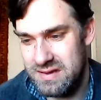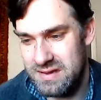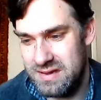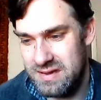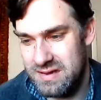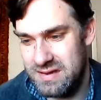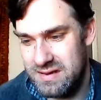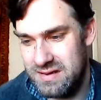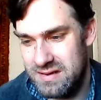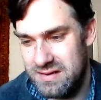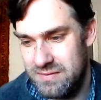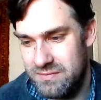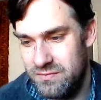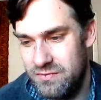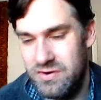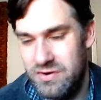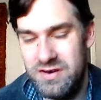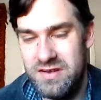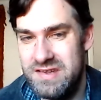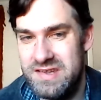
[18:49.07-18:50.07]

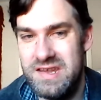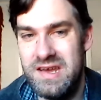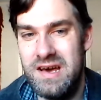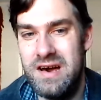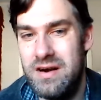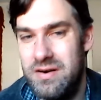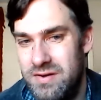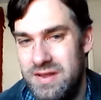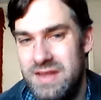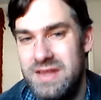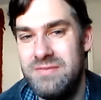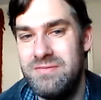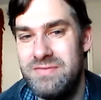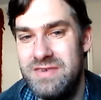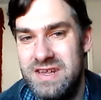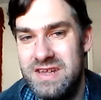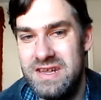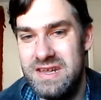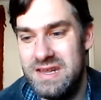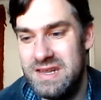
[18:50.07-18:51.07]
what is it? Oh, eat
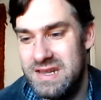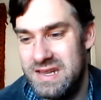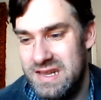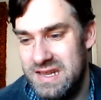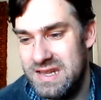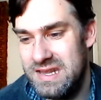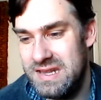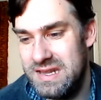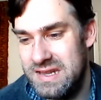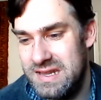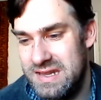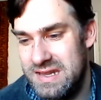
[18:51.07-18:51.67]
me, eat